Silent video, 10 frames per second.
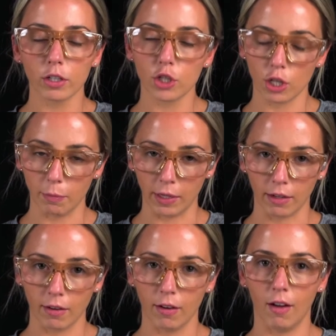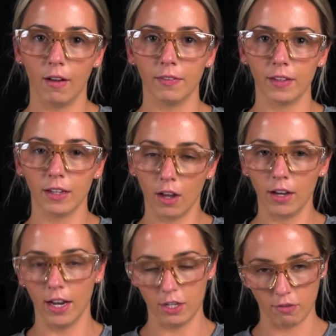chipping on the
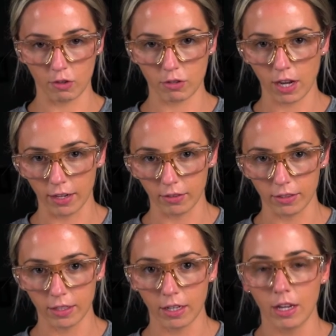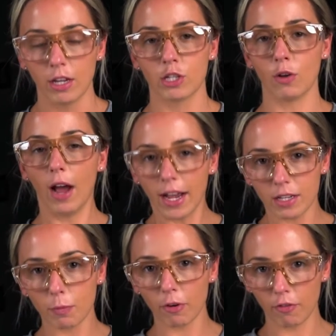cut edge of your tile. So
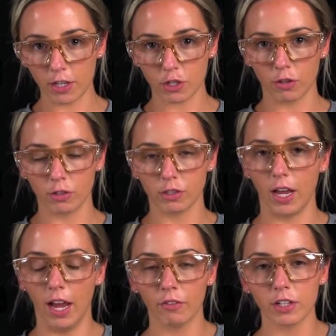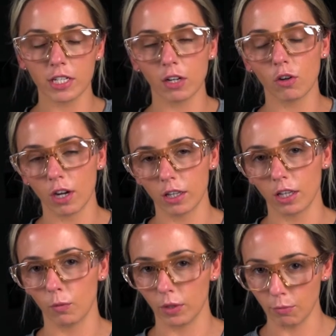as professionals, every single cut
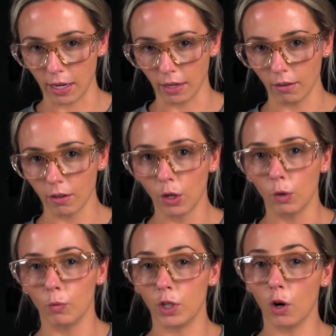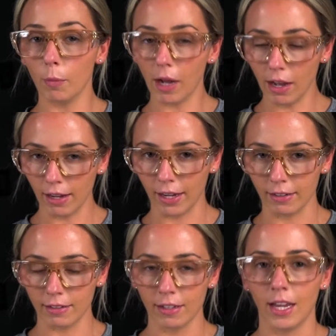that we make, we go
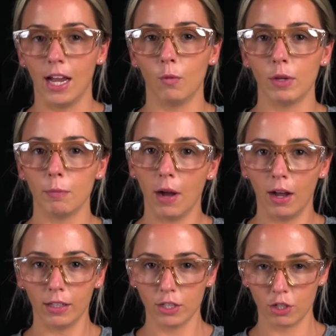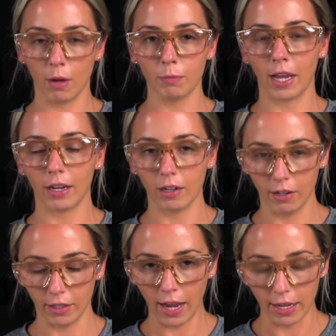behind and we polish up that
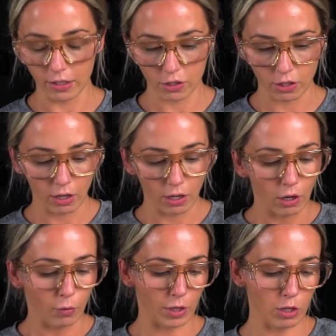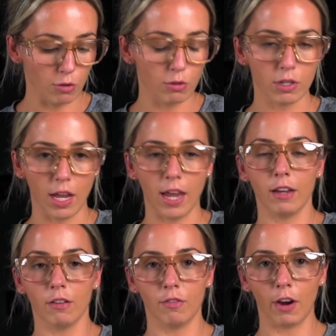cut edge. We use
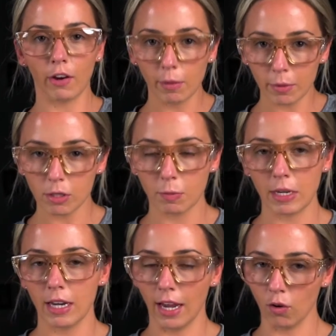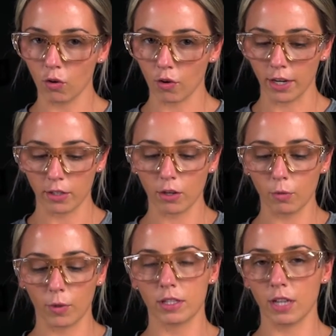a variable speed angle grinder
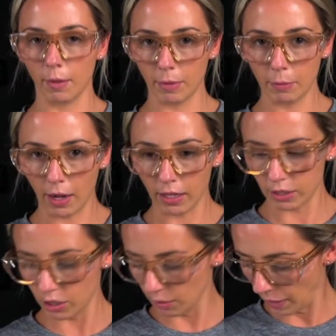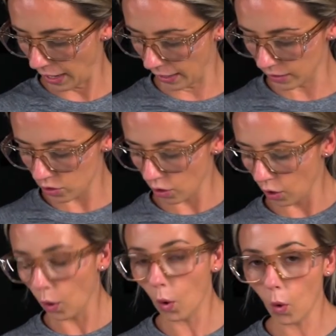with diamond polishing pads,
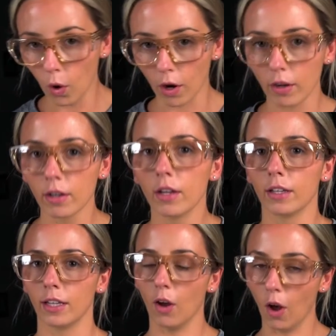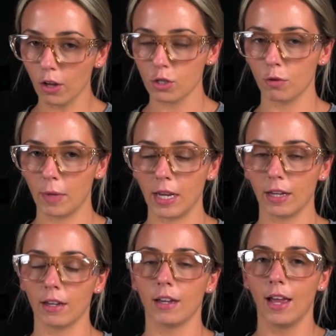or they also
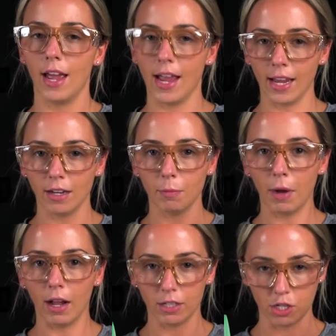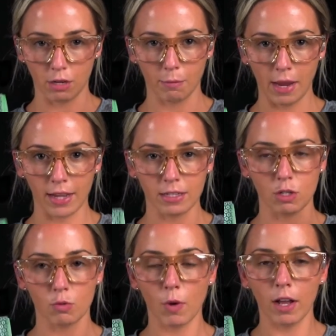make hand polishing pads
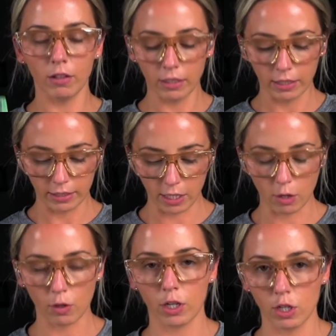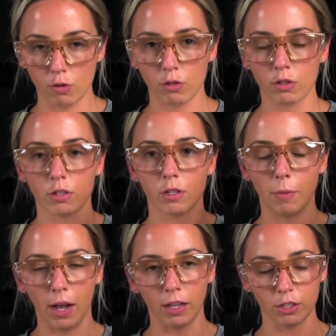as well that you can use to
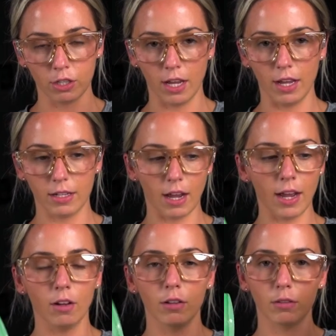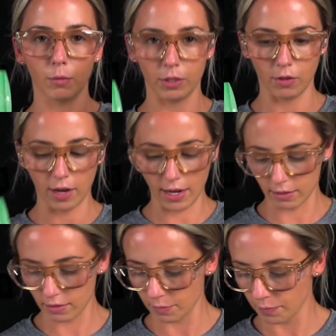polish the tile with your
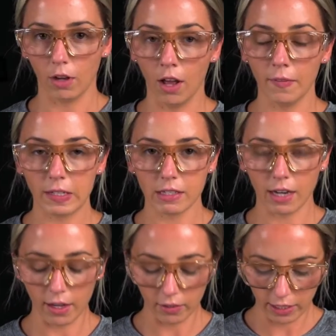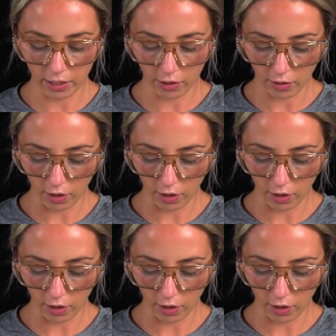hands. On this tile here,